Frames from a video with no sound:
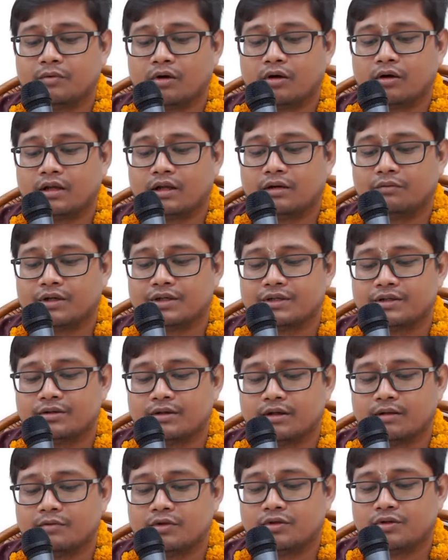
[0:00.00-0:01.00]
Lord and wants
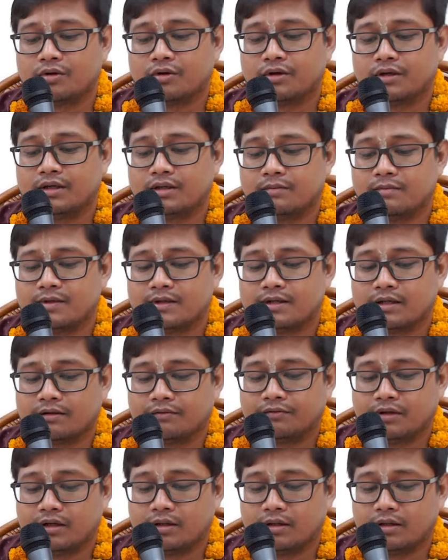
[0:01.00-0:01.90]
to enjoy himself